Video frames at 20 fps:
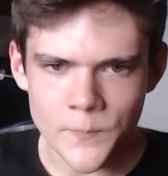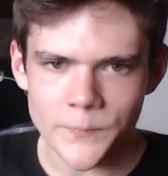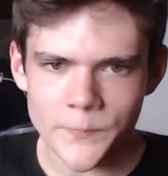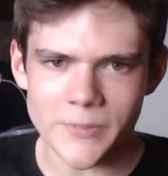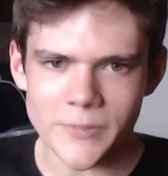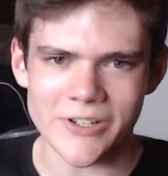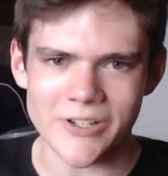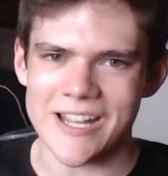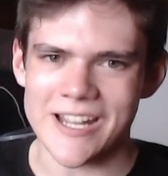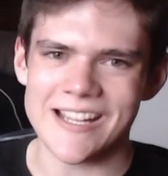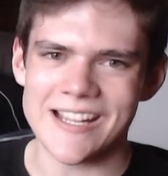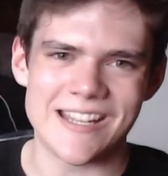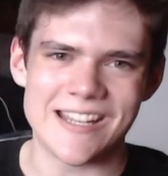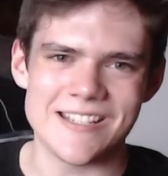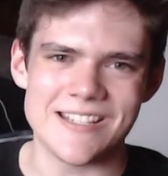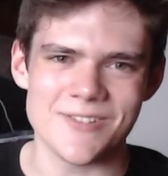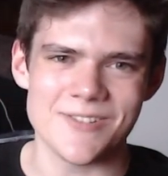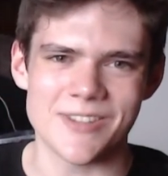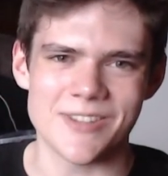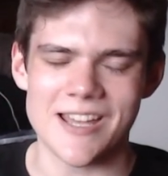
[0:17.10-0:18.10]
Okay, I
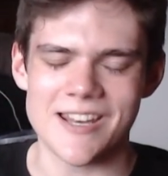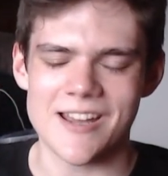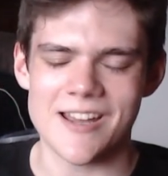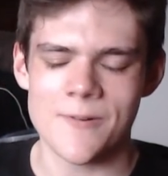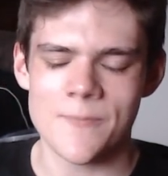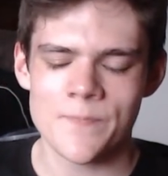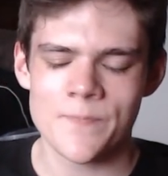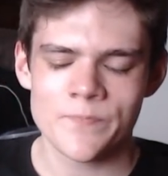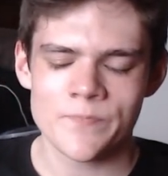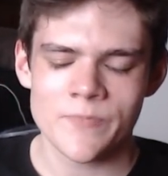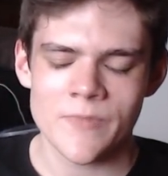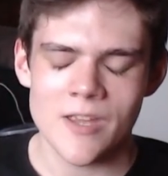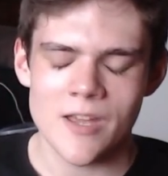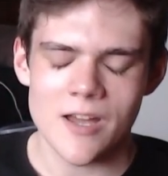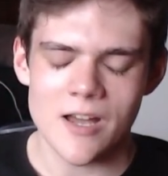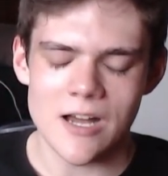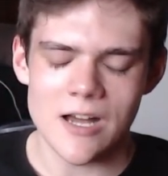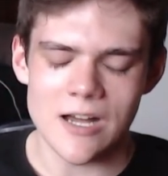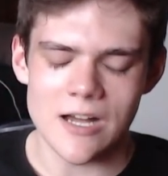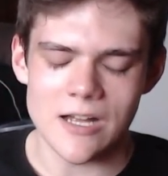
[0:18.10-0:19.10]
can't deal with that
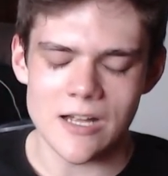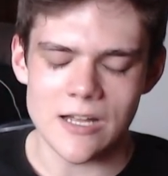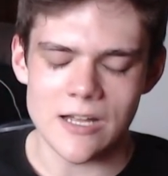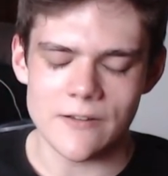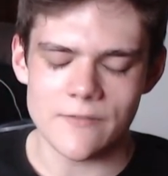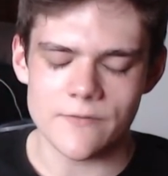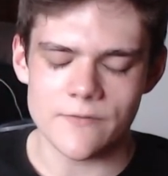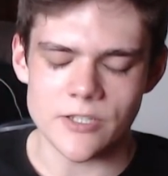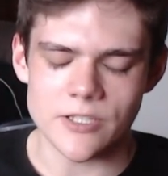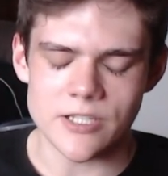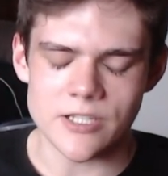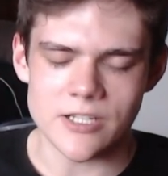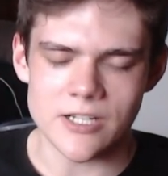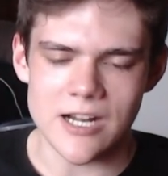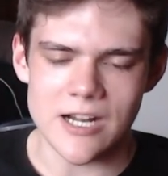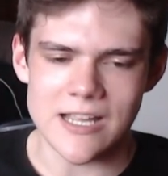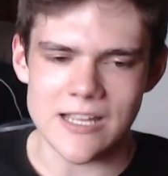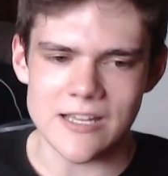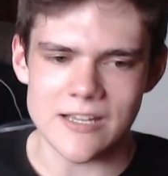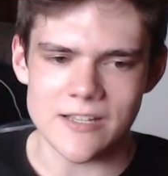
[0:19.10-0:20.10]
now. For
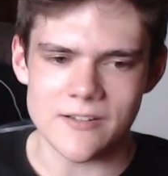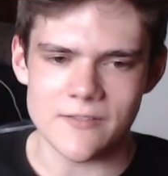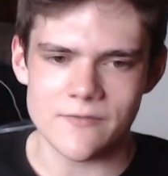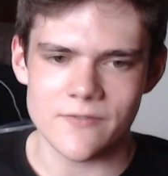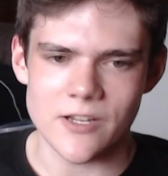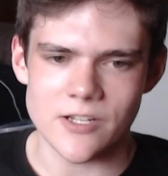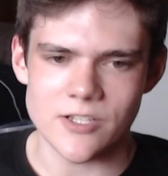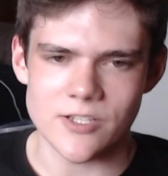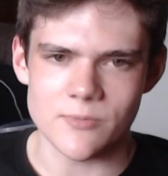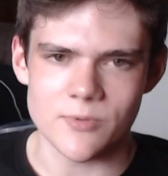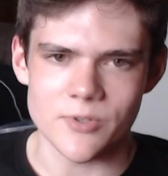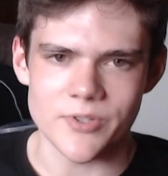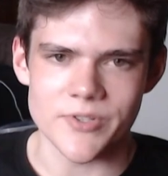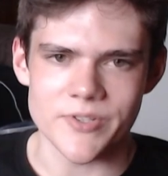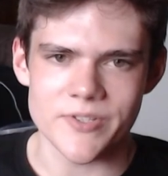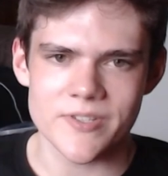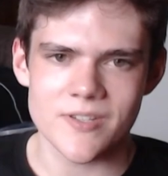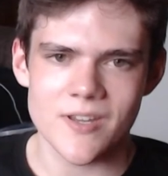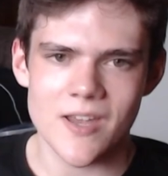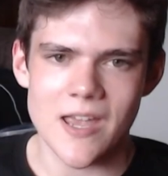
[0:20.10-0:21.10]
dinner, I had
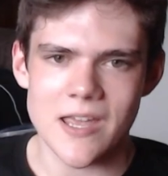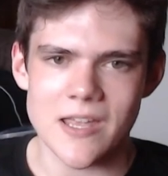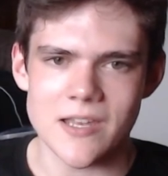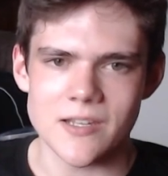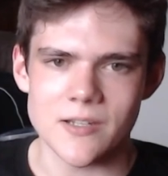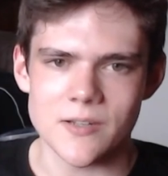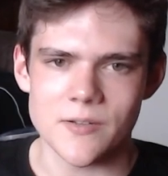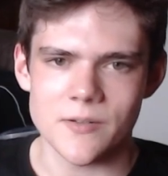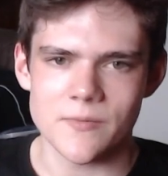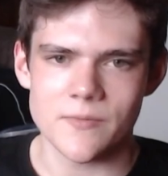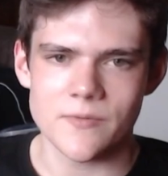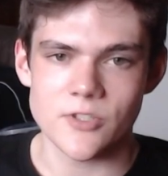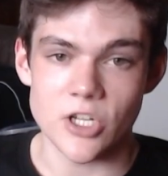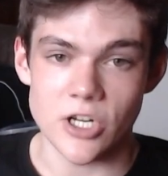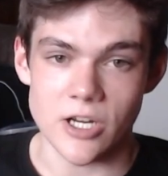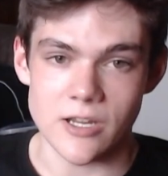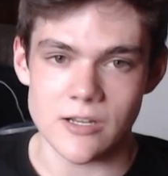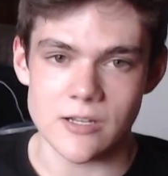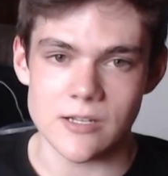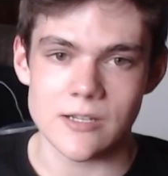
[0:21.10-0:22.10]
vegetables and
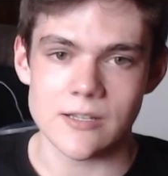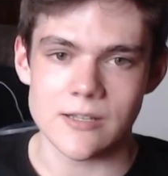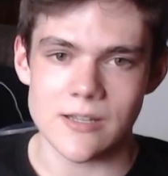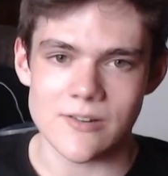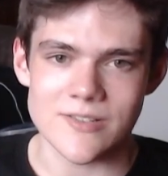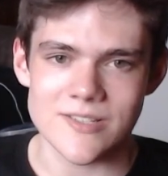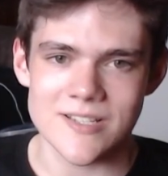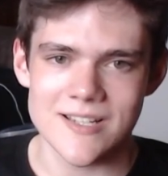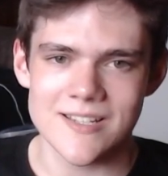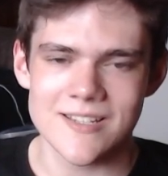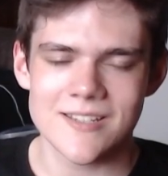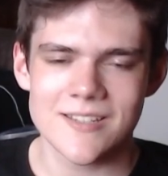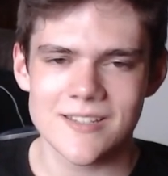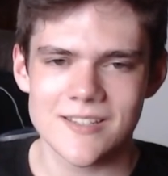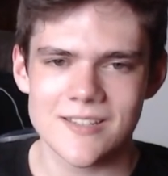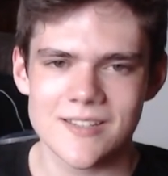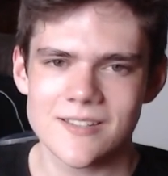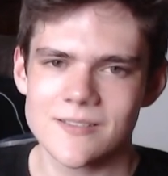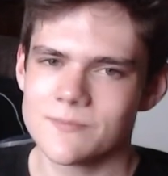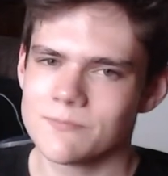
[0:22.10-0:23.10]
chicken, and that was good.
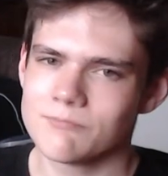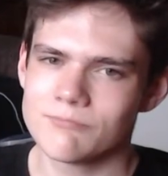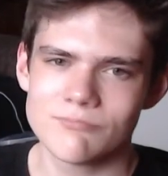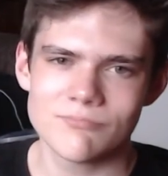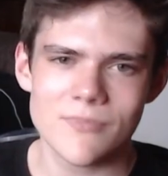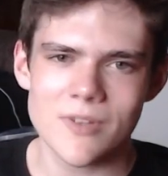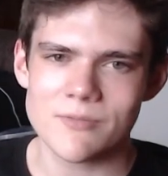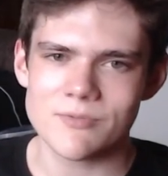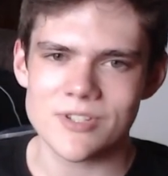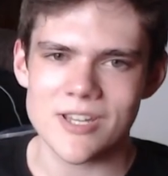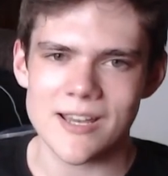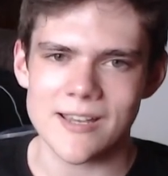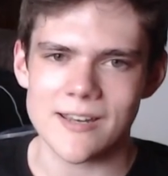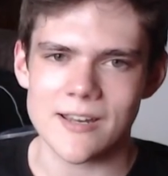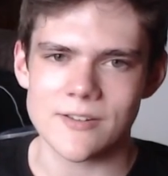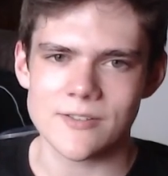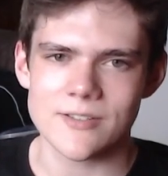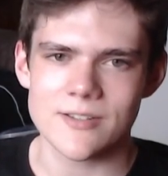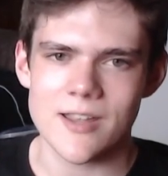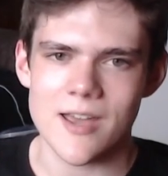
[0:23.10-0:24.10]
I'm just hanging
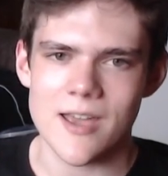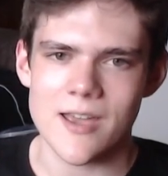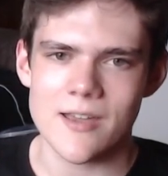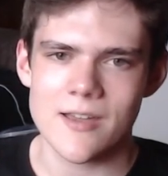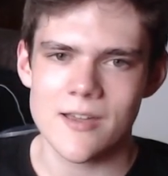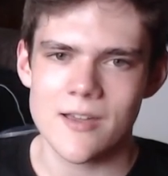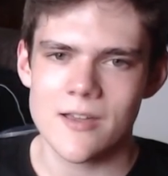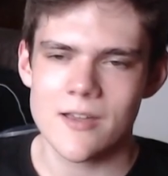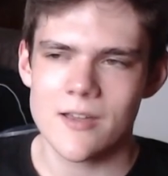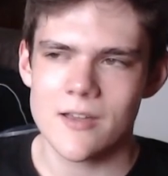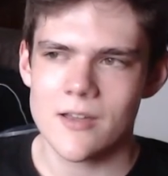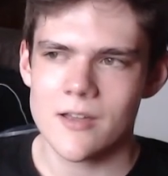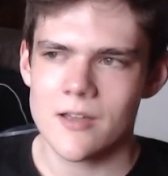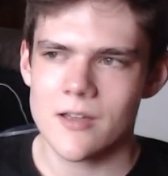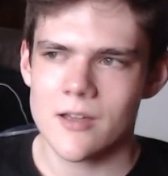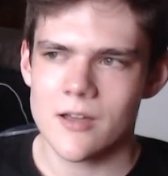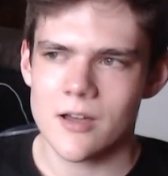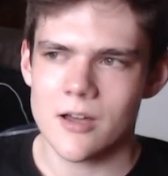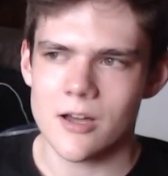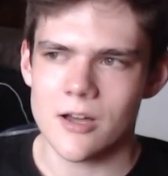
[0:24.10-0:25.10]
out today.
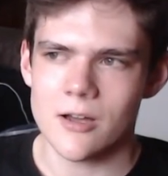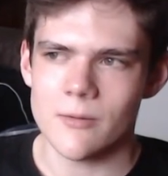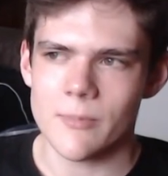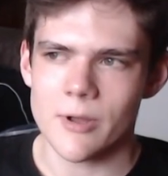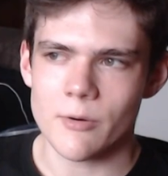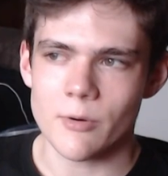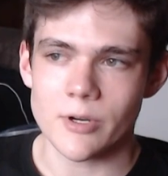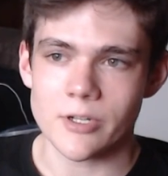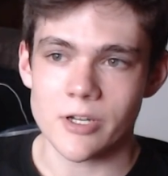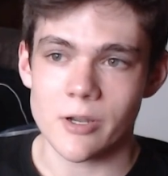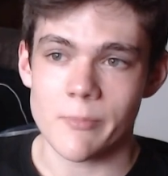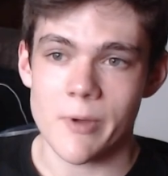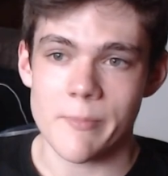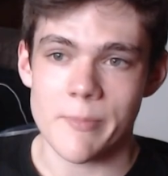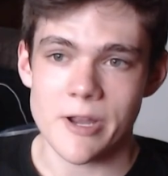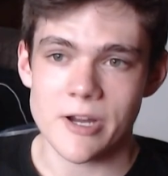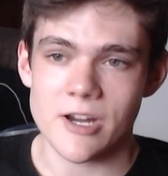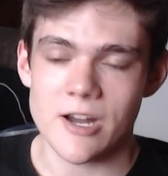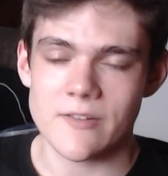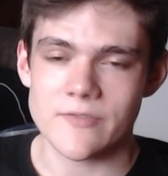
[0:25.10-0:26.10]
I worked on my
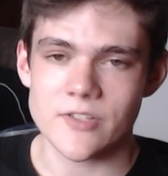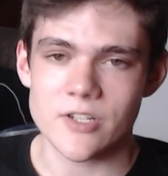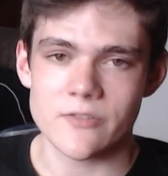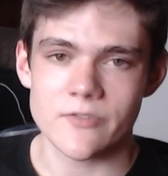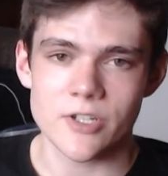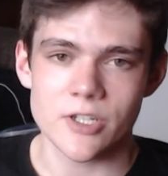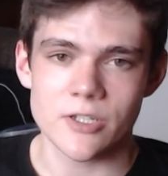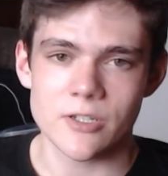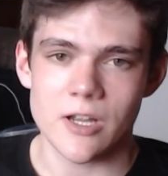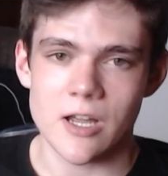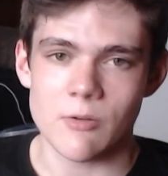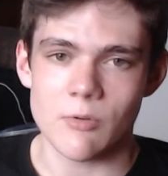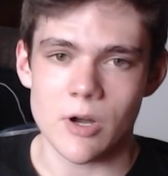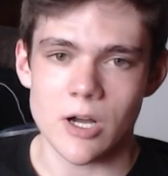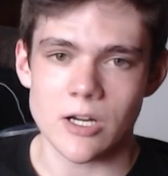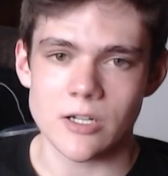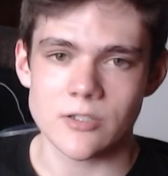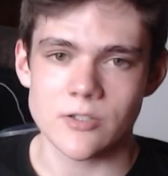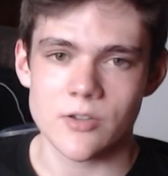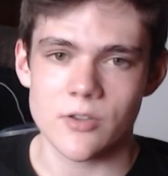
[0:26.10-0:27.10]
Minecraft server. I
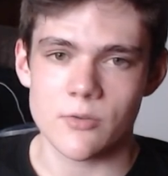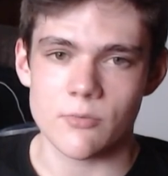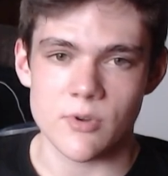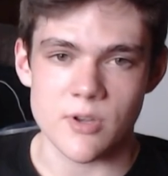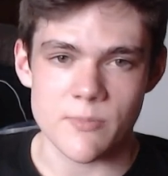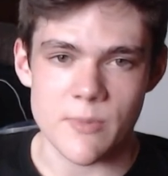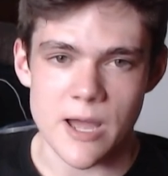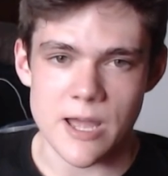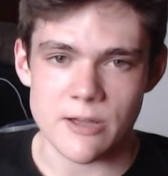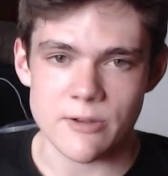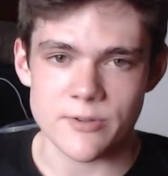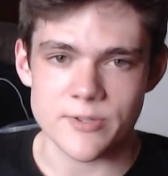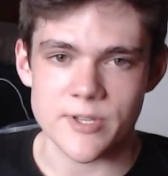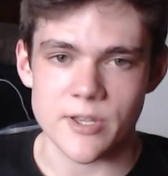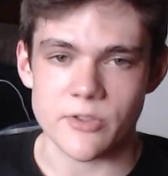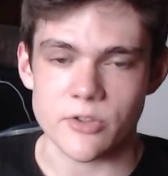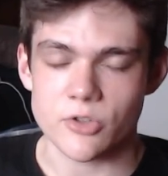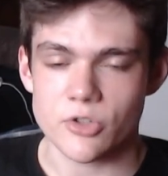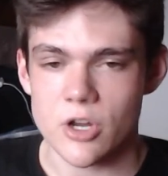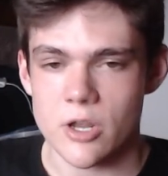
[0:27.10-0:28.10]
walked 3 miles
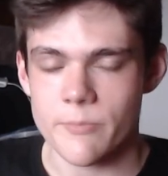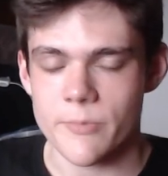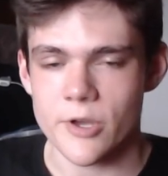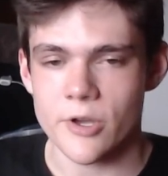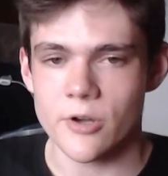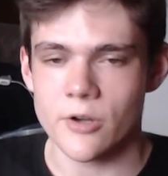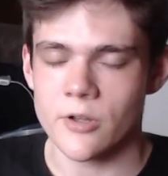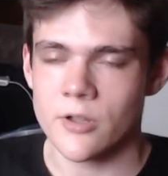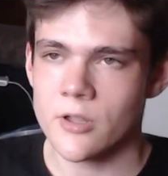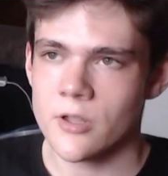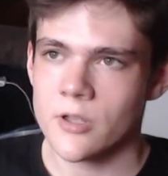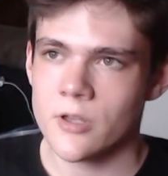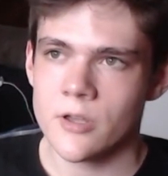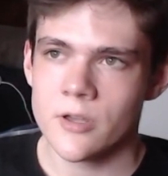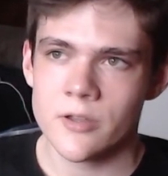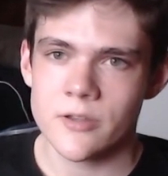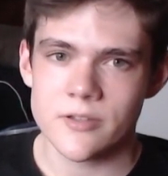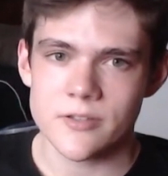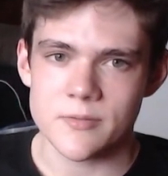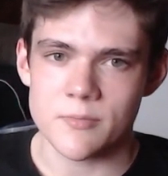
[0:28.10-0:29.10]
on the treadmill
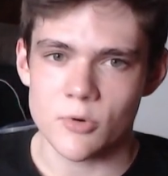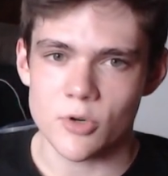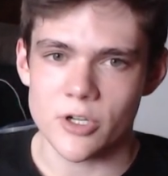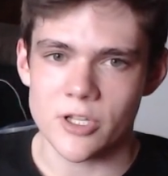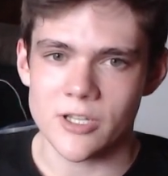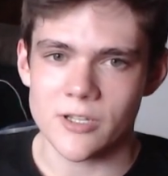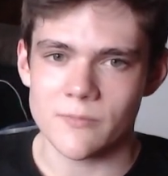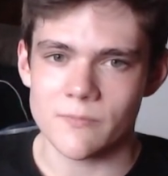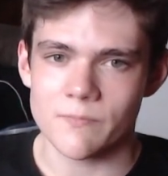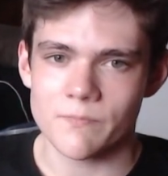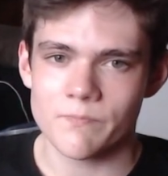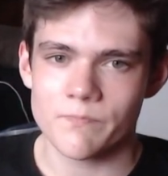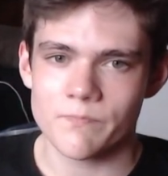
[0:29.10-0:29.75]
this morning.